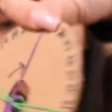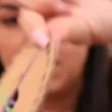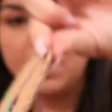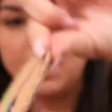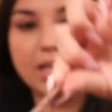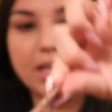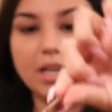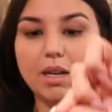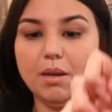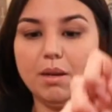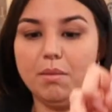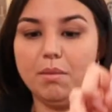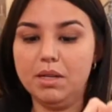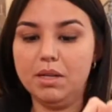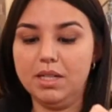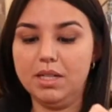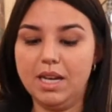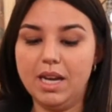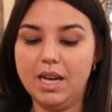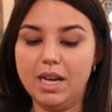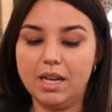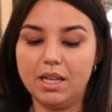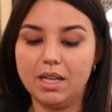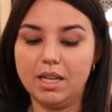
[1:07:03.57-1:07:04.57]
I'm going to
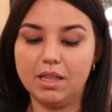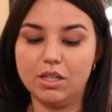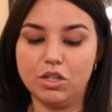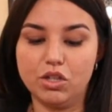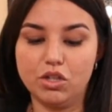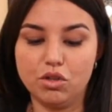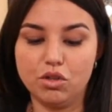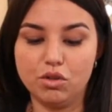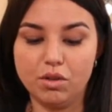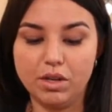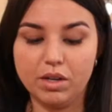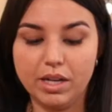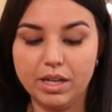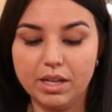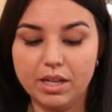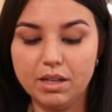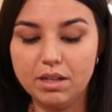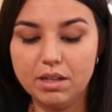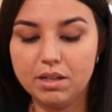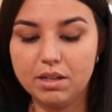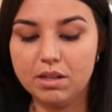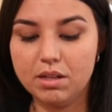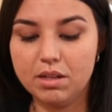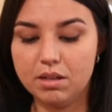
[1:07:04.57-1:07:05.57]
take the string
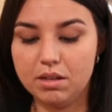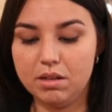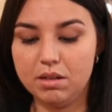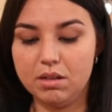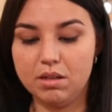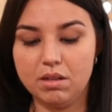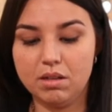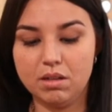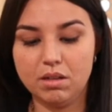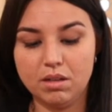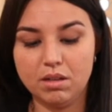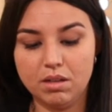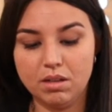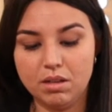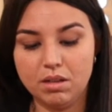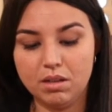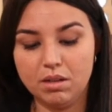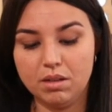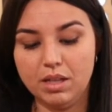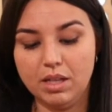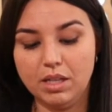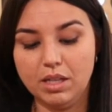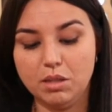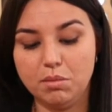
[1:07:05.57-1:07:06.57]

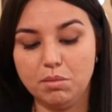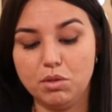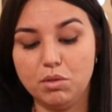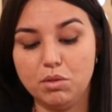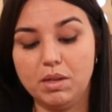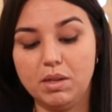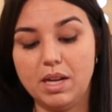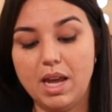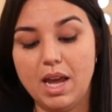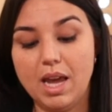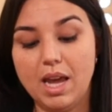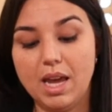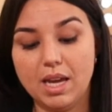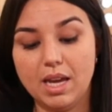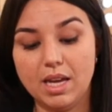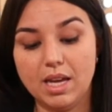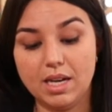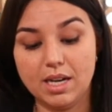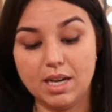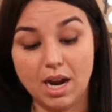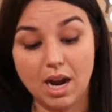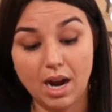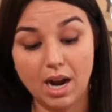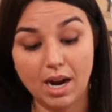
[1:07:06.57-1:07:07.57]
that's between 8 and
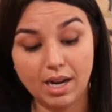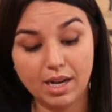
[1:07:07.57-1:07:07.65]
9